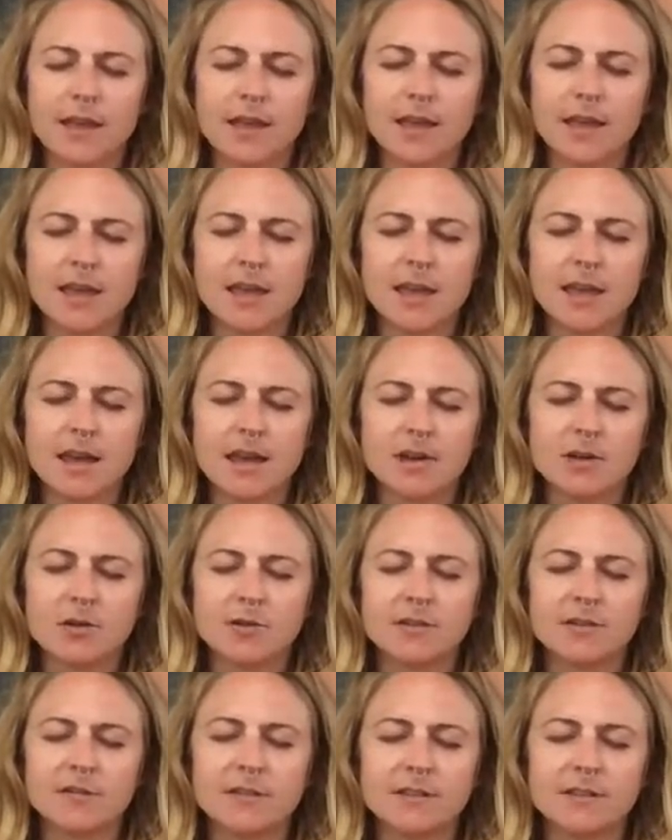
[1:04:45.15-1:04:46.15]
in your
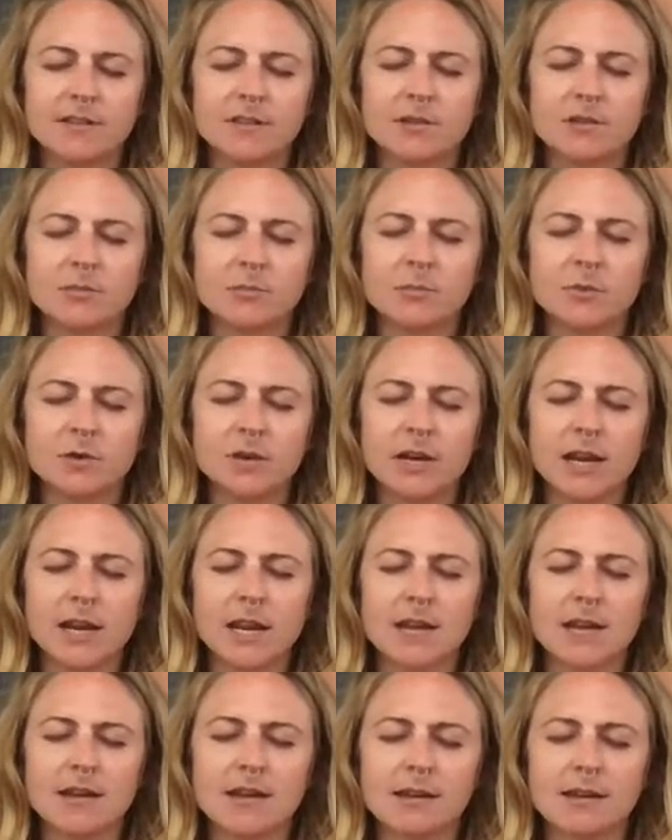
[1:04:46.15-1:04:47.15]
physical
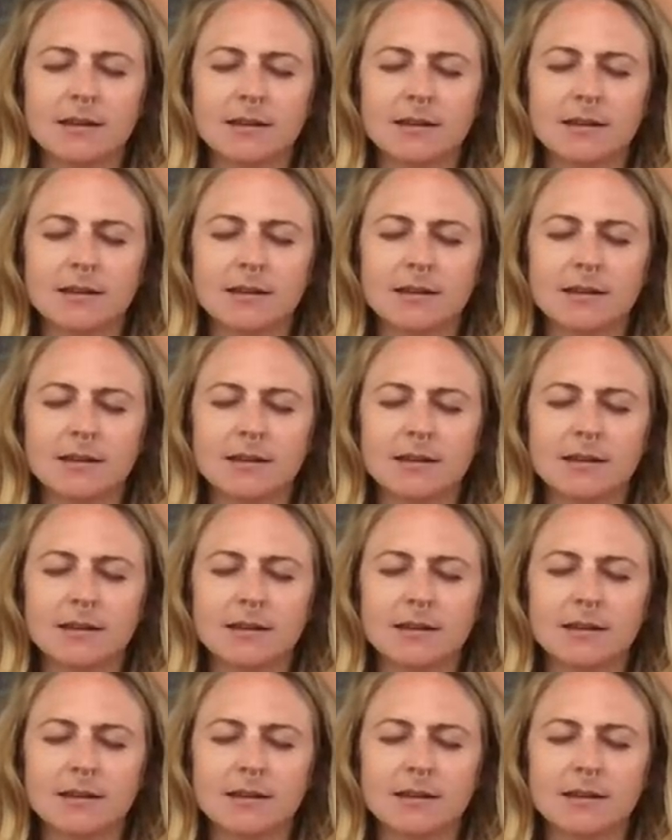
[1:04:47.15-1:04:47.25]
body.